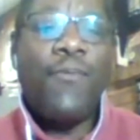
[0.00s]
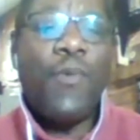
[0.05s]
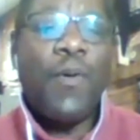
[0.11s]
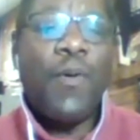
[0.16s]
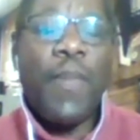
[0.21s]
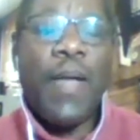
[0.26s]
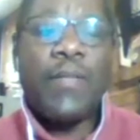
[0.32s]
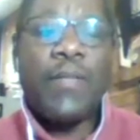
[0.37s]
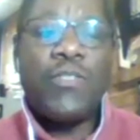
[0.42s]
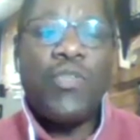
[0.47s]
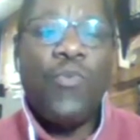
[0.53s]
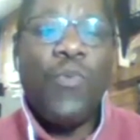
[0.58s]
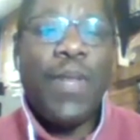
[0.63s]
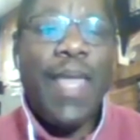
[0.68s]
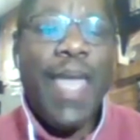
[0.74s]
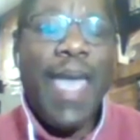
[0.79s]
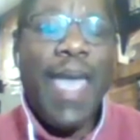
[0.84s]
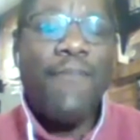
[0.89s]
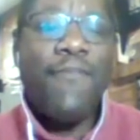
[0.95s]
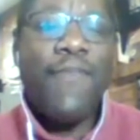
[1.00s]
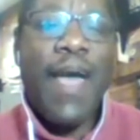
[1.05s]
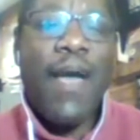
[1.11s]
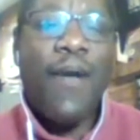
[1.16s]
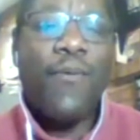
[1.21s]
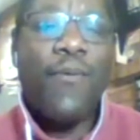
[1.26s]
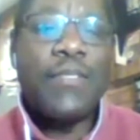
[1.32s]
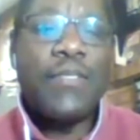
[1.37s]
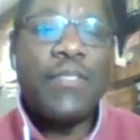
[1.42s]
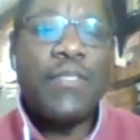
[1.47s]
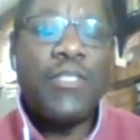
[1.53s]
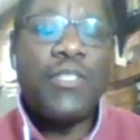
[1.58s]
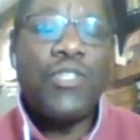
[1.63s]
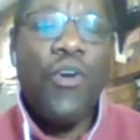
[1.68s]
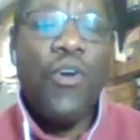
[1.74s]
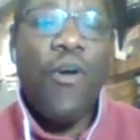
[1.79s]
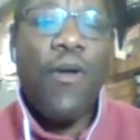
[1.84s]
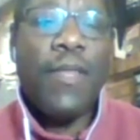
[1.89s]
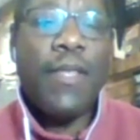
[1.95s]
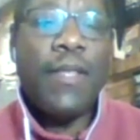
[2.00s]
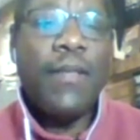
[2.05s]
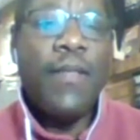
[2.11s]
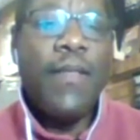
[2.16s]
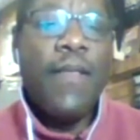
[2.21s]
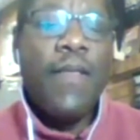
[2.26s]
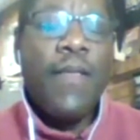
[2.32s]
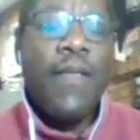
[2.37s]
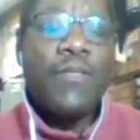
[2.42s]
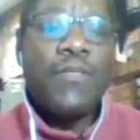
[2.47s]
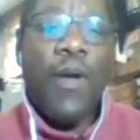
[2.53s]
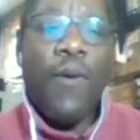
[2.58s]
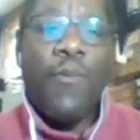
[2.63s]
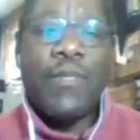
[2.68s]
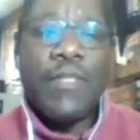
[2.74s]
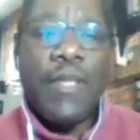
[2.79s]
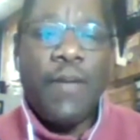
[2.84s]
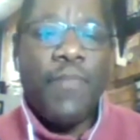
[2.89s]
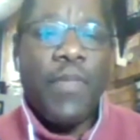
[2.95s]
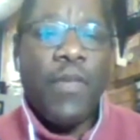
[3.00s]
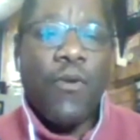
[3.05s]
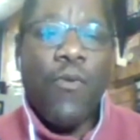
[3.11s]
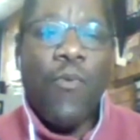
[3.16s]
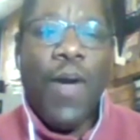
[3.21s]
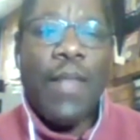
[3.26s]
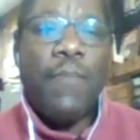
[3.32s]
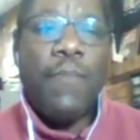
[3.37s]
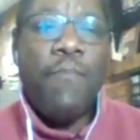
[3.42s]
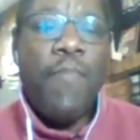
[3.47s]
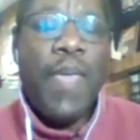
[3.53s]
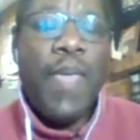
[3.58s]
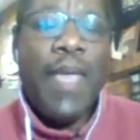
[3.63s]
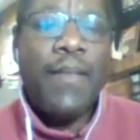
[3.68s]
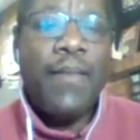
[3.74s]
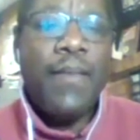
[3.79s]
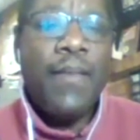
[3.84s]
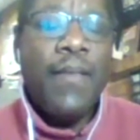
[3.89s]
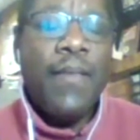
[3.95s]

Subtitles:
We're about 2.5 hours to Charlotte. So I was up there quite a bit.